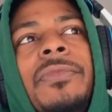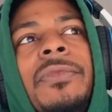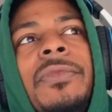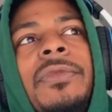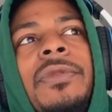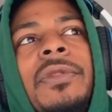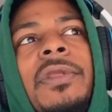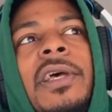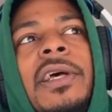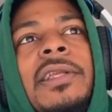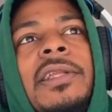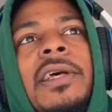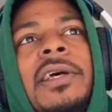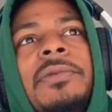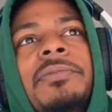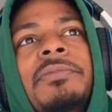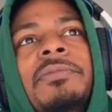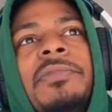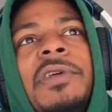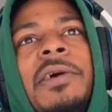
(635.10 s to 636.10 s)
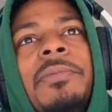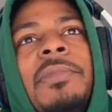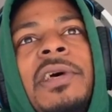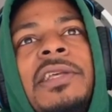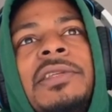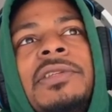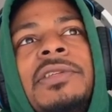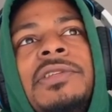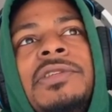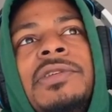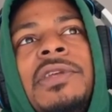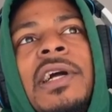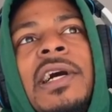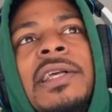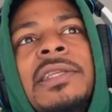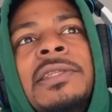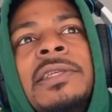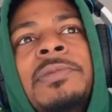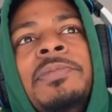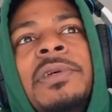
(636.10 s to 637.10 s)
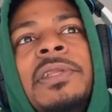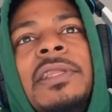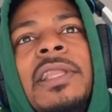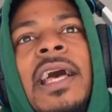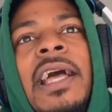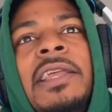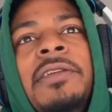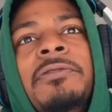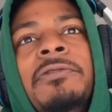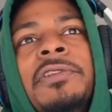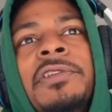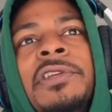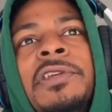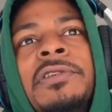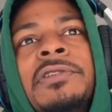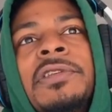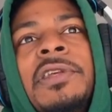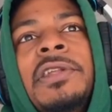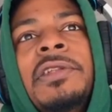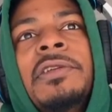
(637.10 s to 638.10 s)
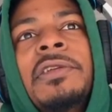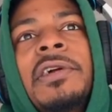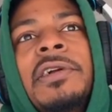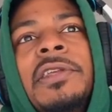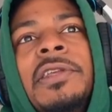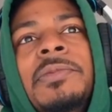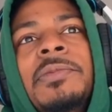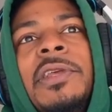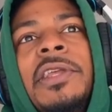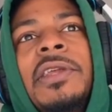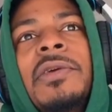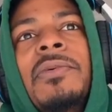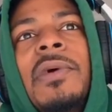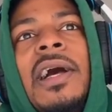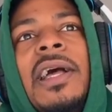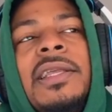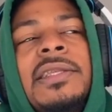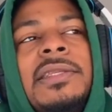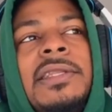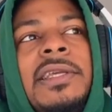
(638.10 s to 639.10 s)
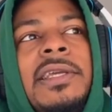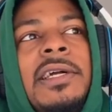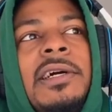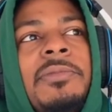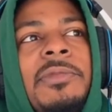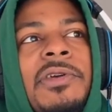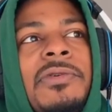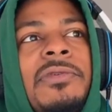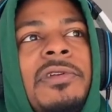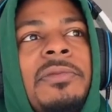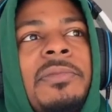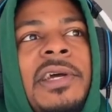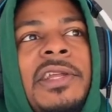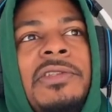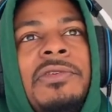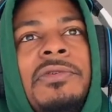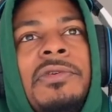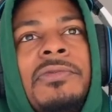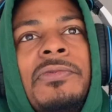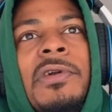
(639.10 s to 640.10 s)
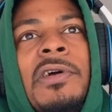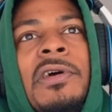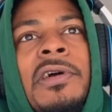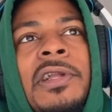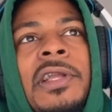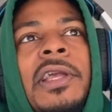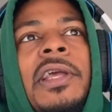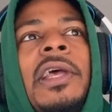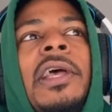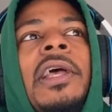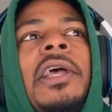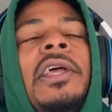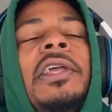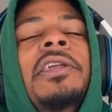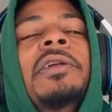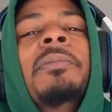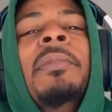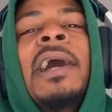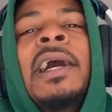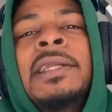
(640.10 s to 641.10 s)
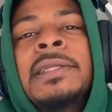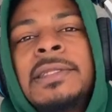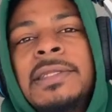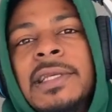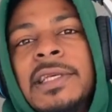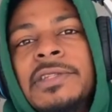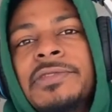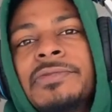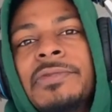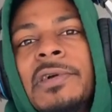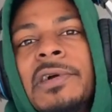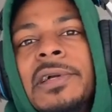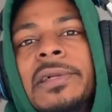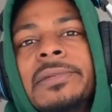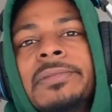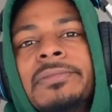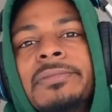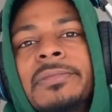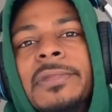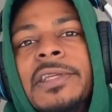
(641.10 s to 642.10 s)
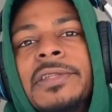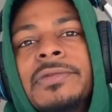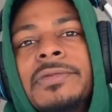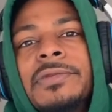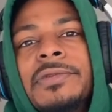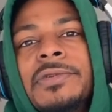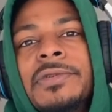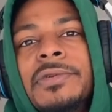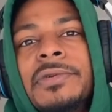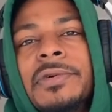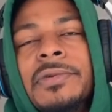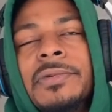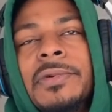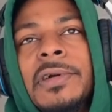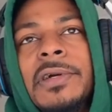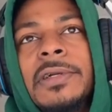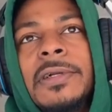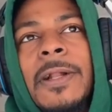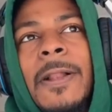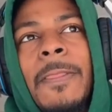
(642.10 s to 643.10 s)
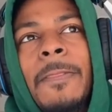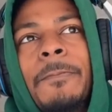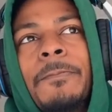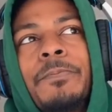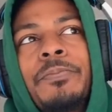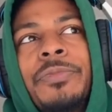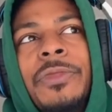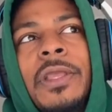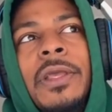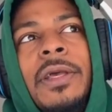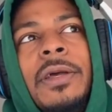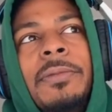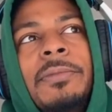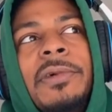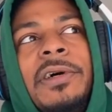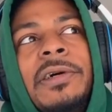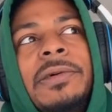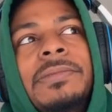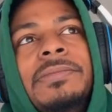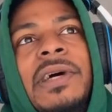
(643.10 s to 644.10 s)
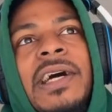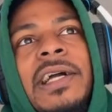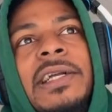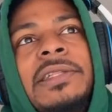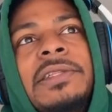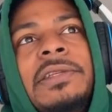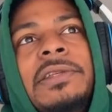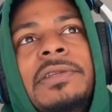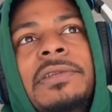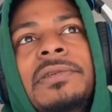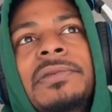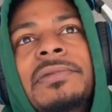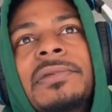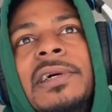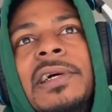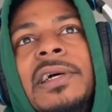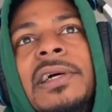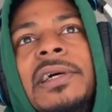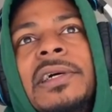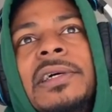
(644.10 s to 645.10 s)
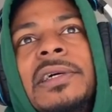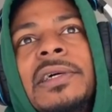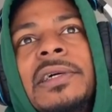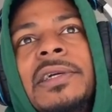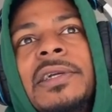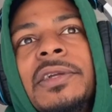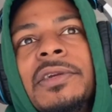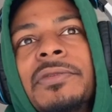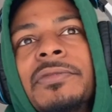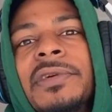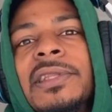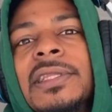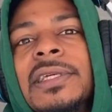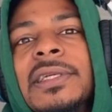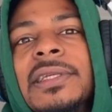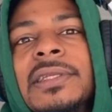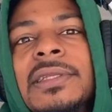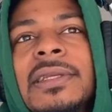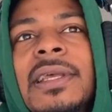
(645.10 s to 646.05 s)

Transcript: That messes you guys up in life. And years later, y'all keep thinking, why isn't it coming? What am I doing wrong? Your mindset's wrong. That's what you're doing wrong. But back to you, gorillas.